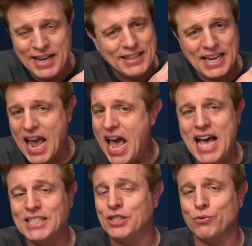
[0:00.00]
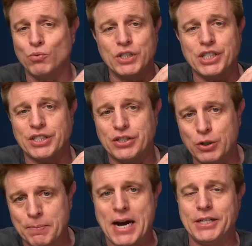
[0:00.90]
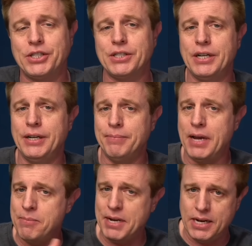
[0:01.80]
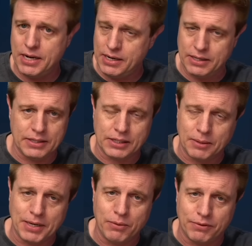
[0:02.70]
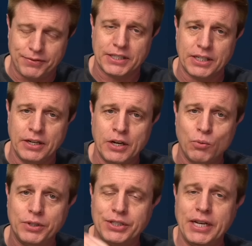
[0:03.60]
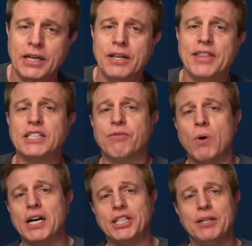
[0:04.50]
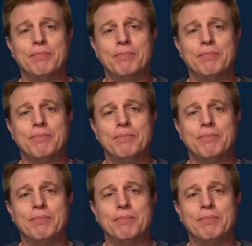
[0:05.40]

The ads were just too much, and maybe this update will fix it. We'll see. Thanks for watching.